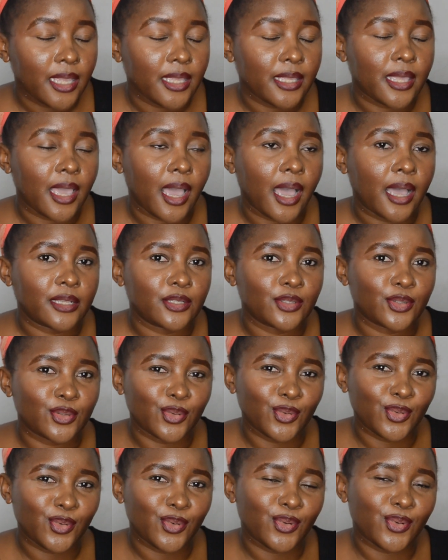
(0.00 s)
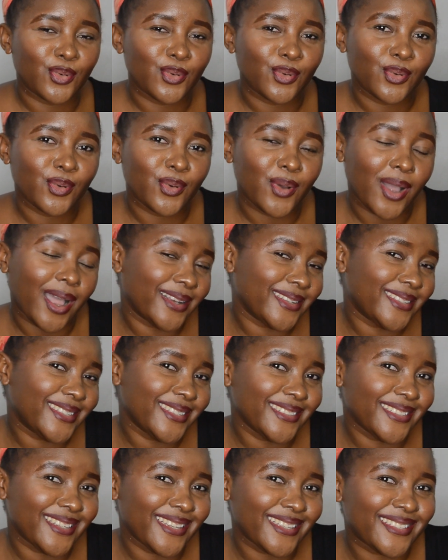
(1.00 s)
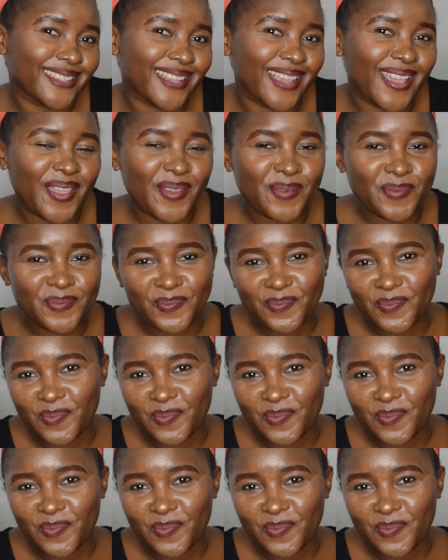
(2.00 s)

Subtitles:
Yeah, so until next time,